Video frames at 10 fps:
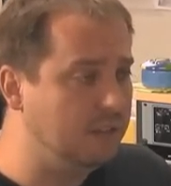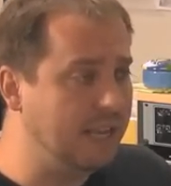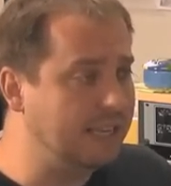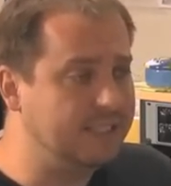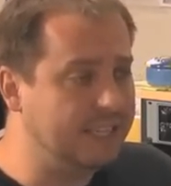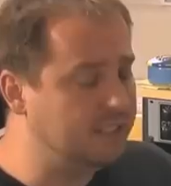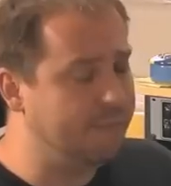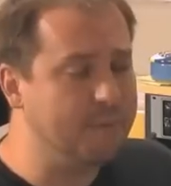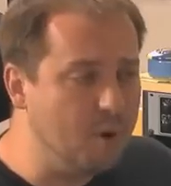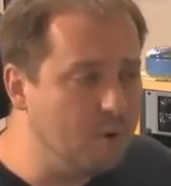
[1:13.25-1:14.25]

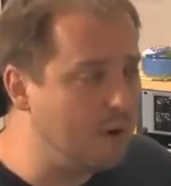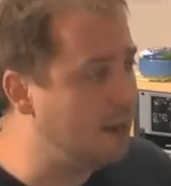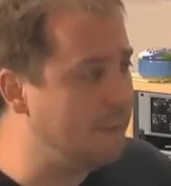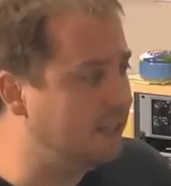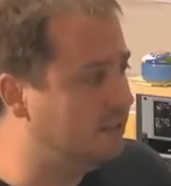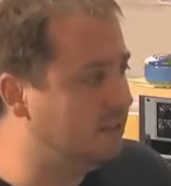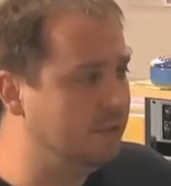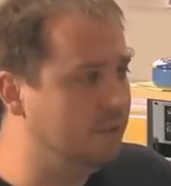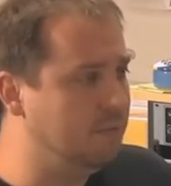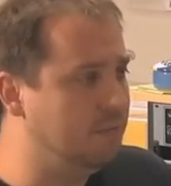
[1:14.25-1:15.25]
excessive programming
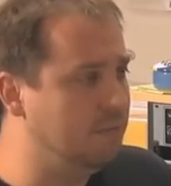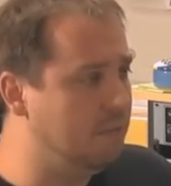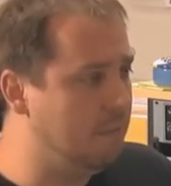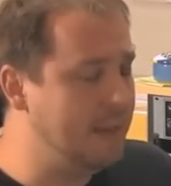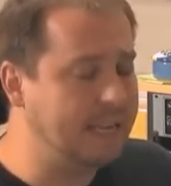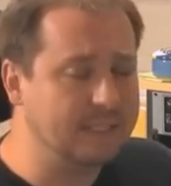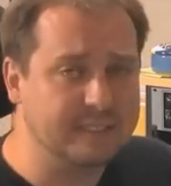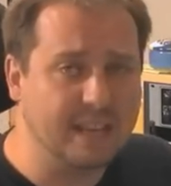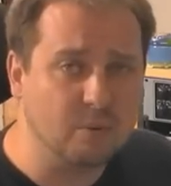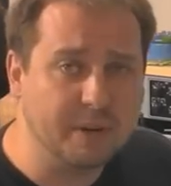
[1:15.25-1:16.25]
to make it
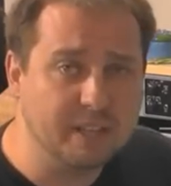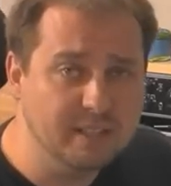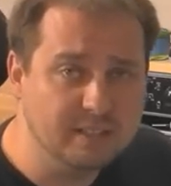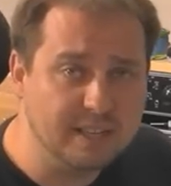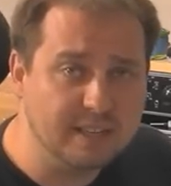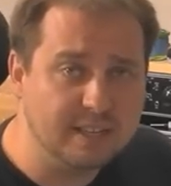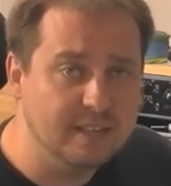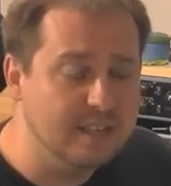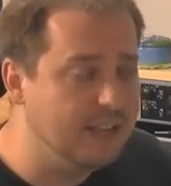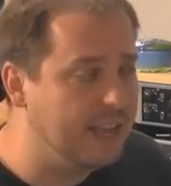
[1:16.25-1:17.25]
sound realistic.
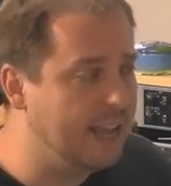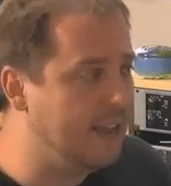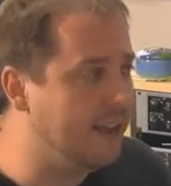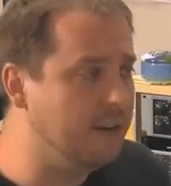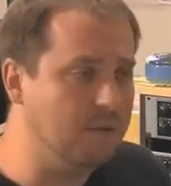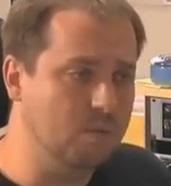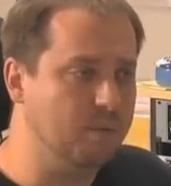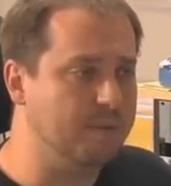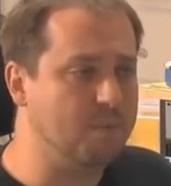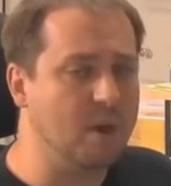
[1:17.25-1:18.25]
And
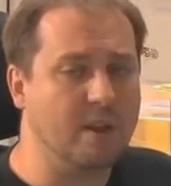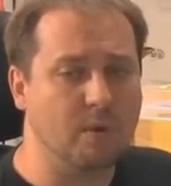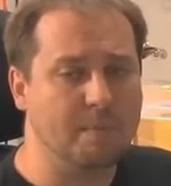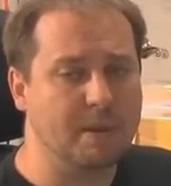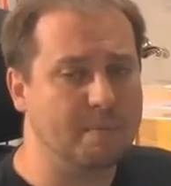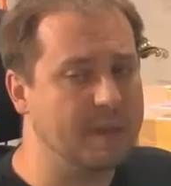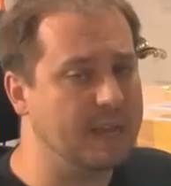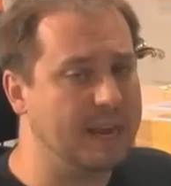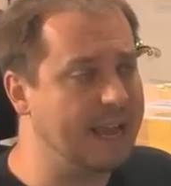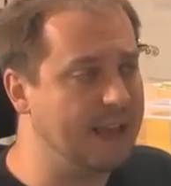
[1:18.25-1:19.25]
with Broadway Big
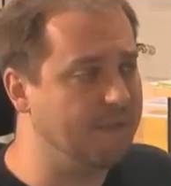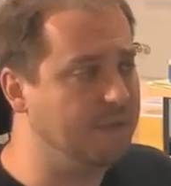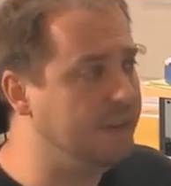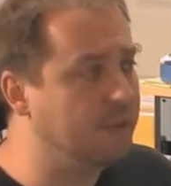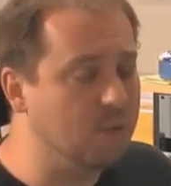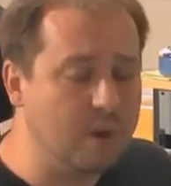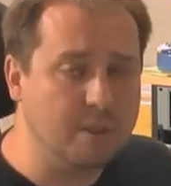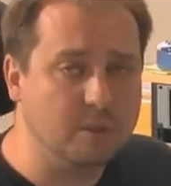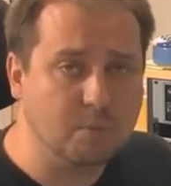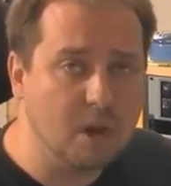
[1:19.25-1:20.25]
Band, I have neither one
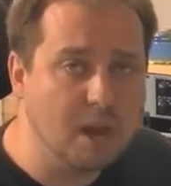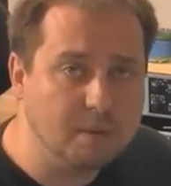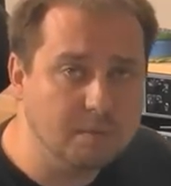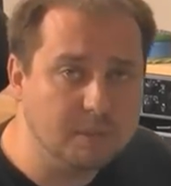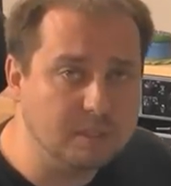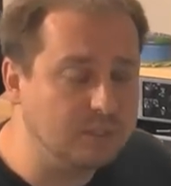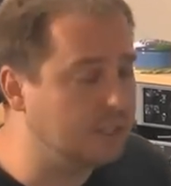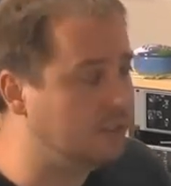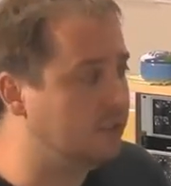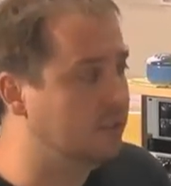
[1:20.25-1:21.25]
of those problems.
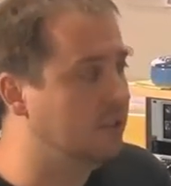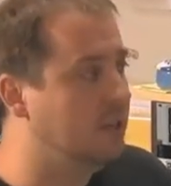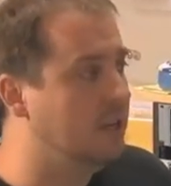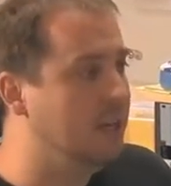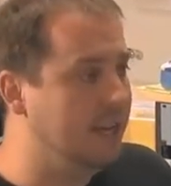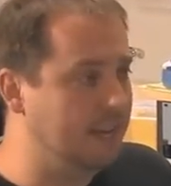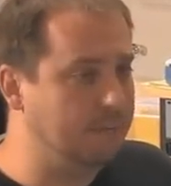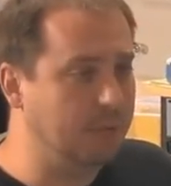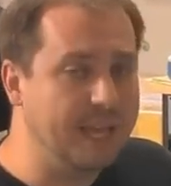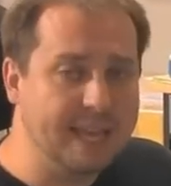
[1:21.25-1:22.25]
It
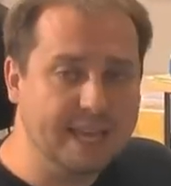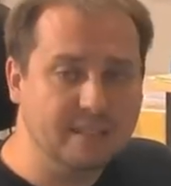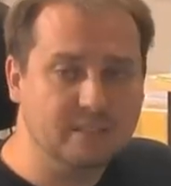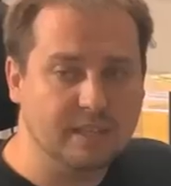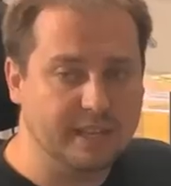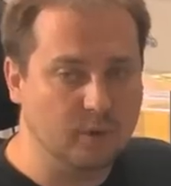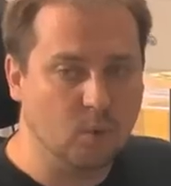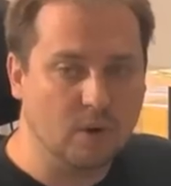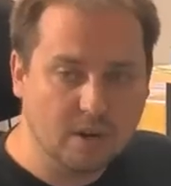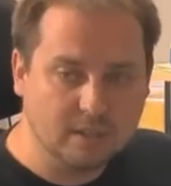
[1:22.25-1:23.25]
plays, it
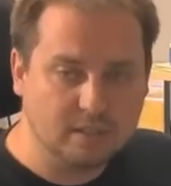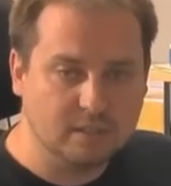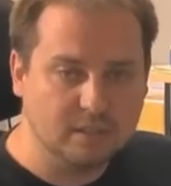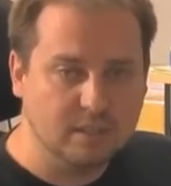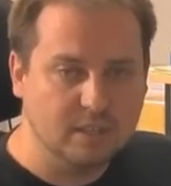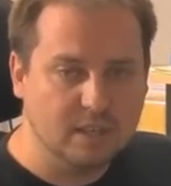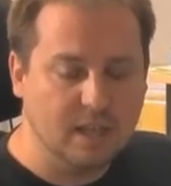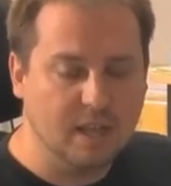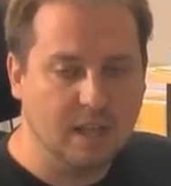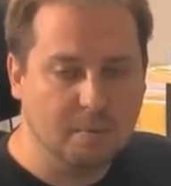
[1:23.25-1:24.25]
works.
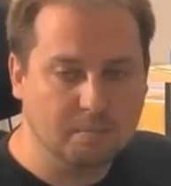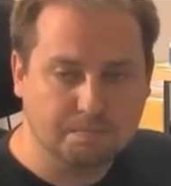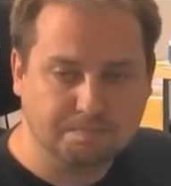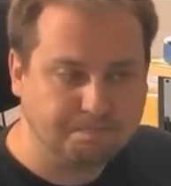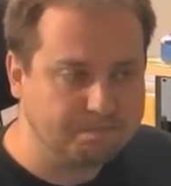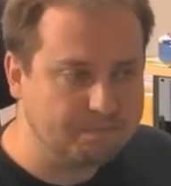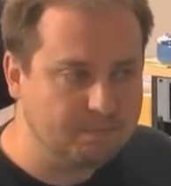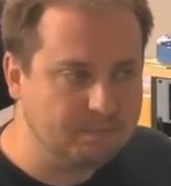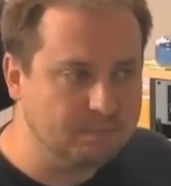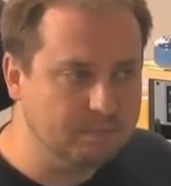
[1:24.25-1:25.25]

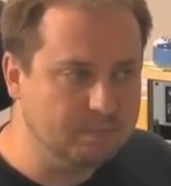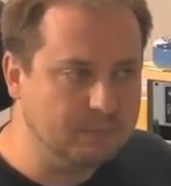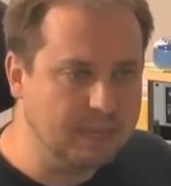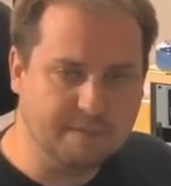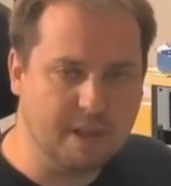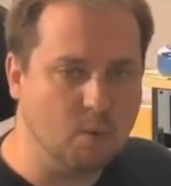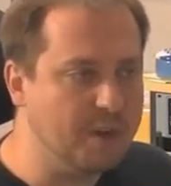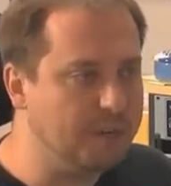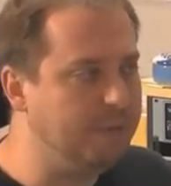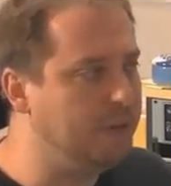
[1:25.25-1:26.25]
I've got
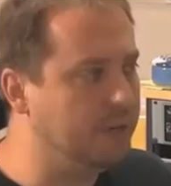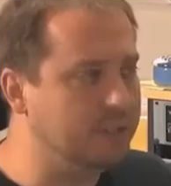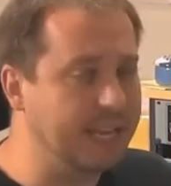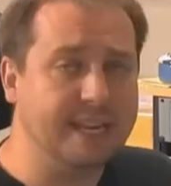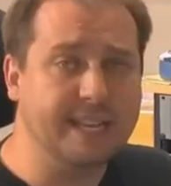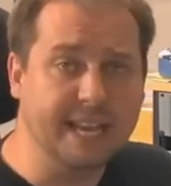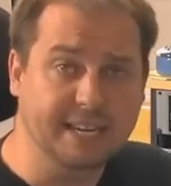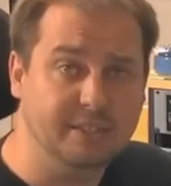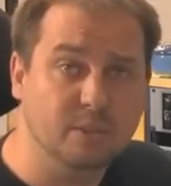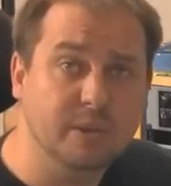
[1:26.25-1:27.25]
one computer
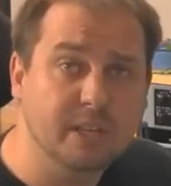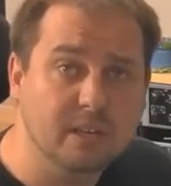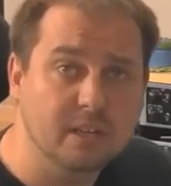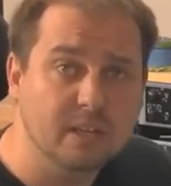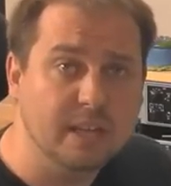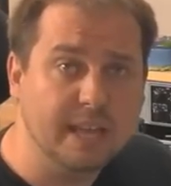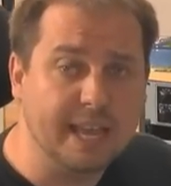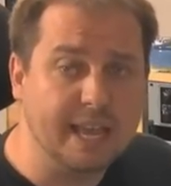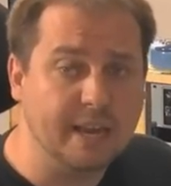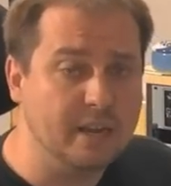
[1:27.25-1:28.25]
dedicated to it,
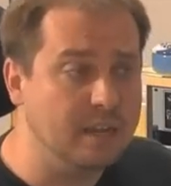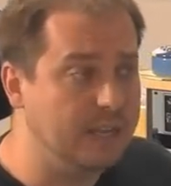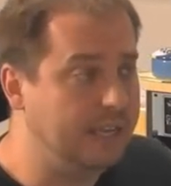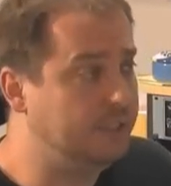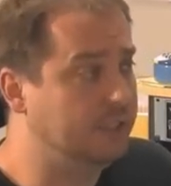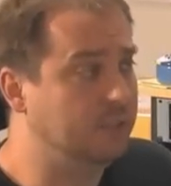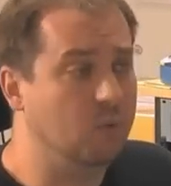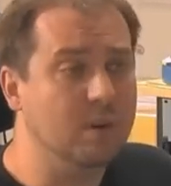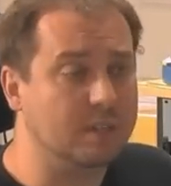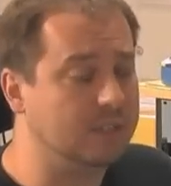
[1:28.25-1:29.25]
and it just
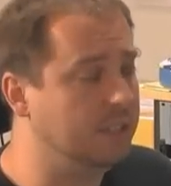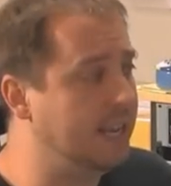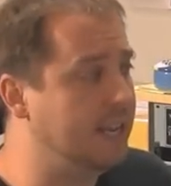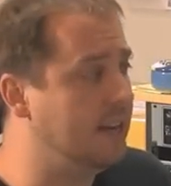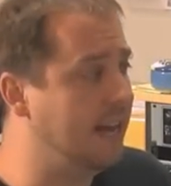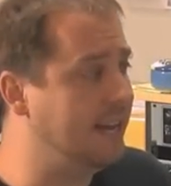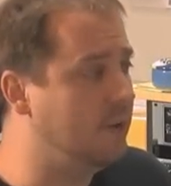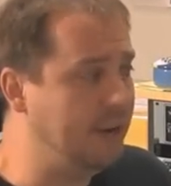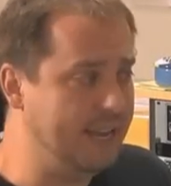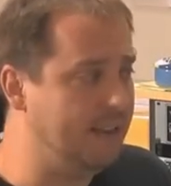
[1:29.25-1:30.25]
works. And I
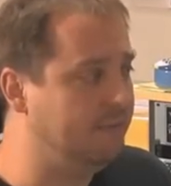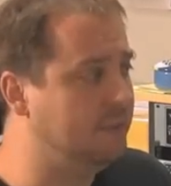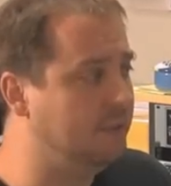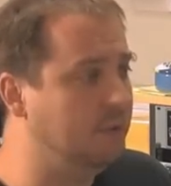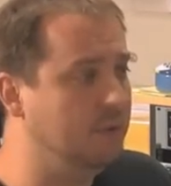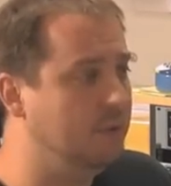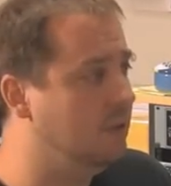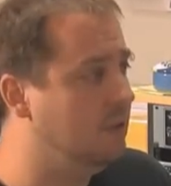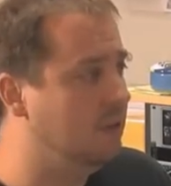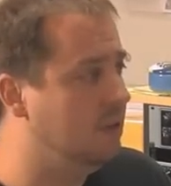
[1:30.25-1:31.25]
don't have to
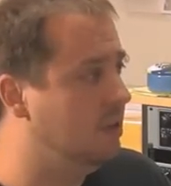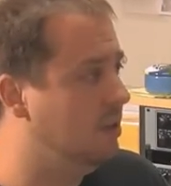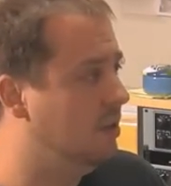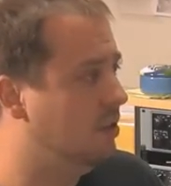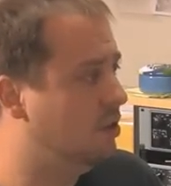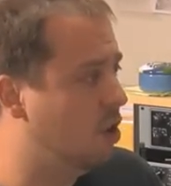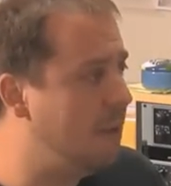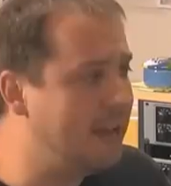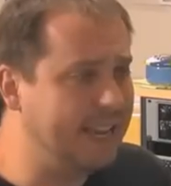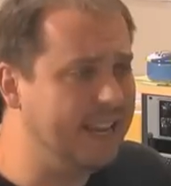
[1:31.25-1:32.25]
go
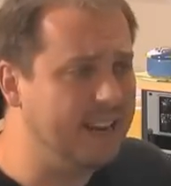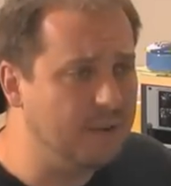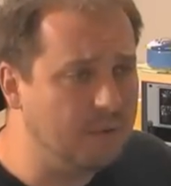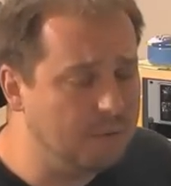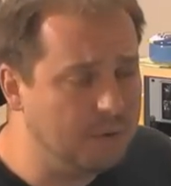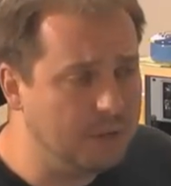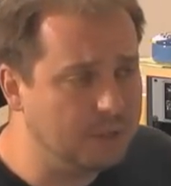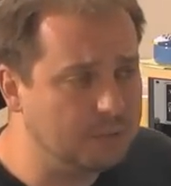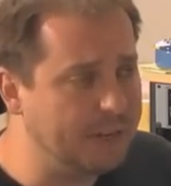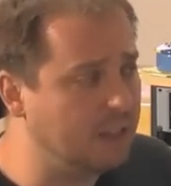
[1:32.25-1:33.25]
back in and
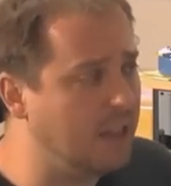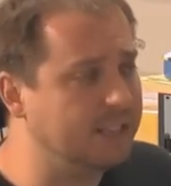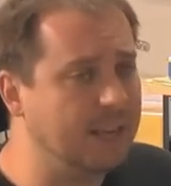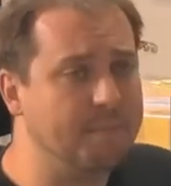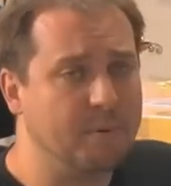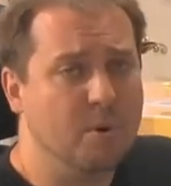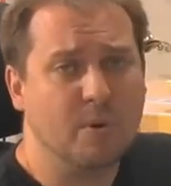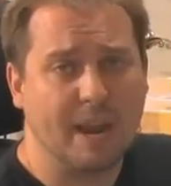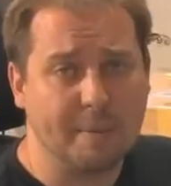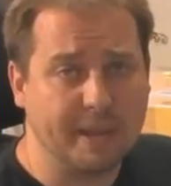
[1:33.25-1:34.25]
spend a lot of time
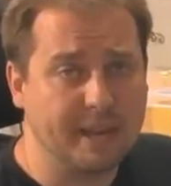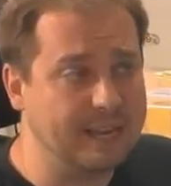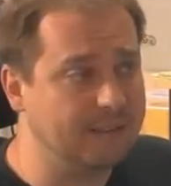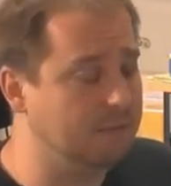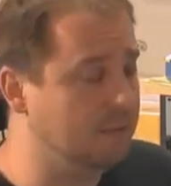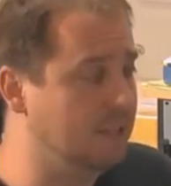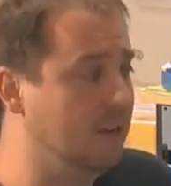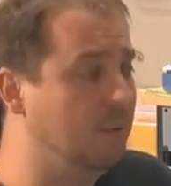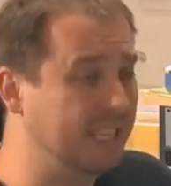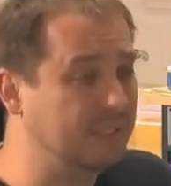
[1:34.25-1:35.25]
programming it. I
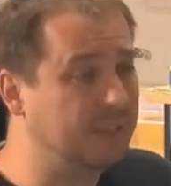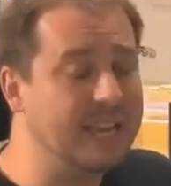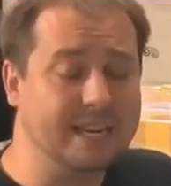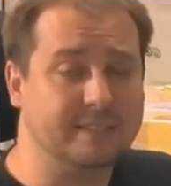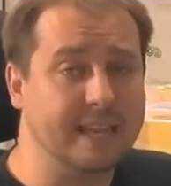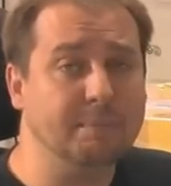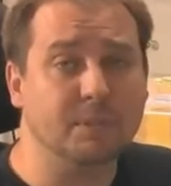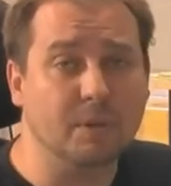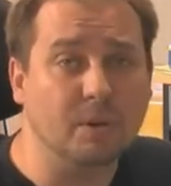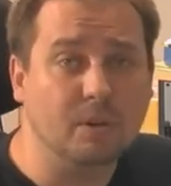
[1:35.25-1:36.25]
was actually kind of
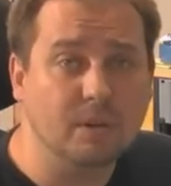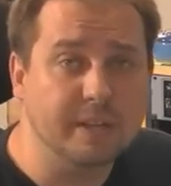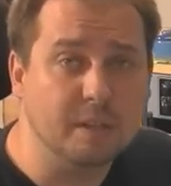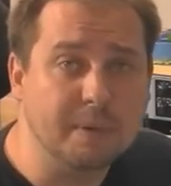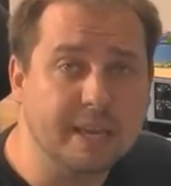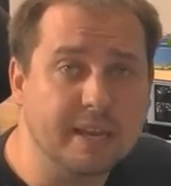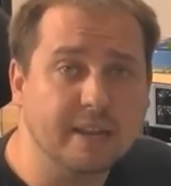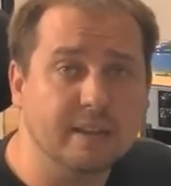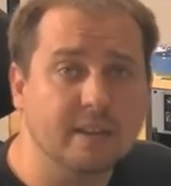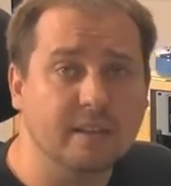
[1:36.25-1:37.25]
skeptical in the
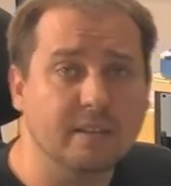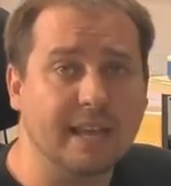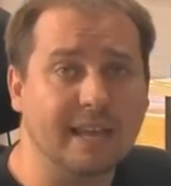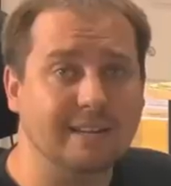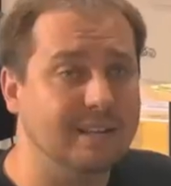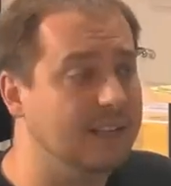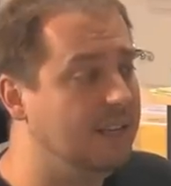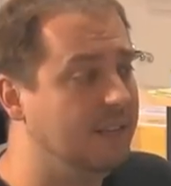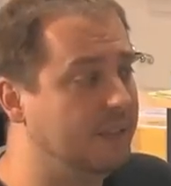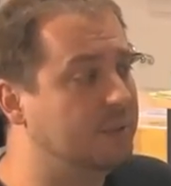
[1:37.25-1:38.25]
beginning that
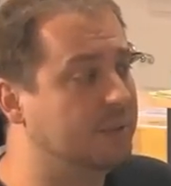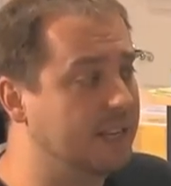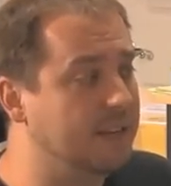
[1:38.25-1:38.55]
this was